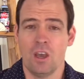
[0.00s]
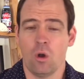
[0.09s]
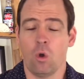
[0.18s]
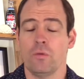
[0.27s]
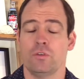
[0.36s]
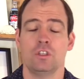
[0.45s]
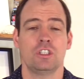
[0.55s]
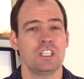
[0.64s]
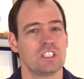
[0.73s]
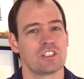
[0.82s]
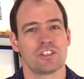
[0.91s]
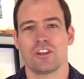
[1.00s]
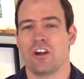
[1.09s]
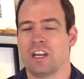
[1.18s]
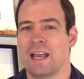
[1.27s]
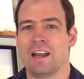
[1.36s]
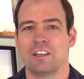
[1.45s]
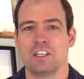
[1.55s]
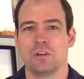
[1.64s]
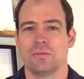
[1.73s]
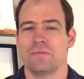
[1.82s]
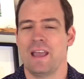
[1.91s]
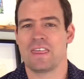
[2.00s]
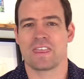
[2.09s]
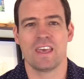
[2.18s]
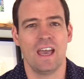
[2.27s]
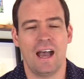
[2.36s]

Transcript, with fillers: Or if you're just starting out in your faith,